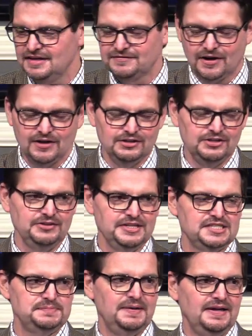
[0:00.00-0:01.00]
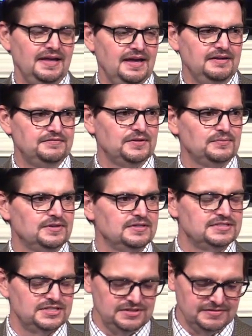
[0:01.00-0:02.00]
If all you're doing is spitting hateful
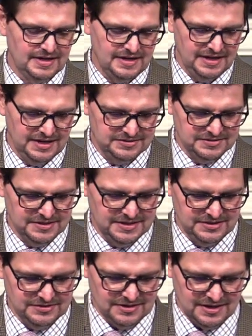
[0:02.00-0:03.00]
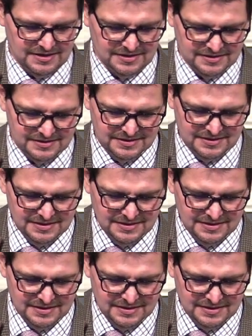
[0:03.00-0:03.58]
words, then you've got hatred in your heart.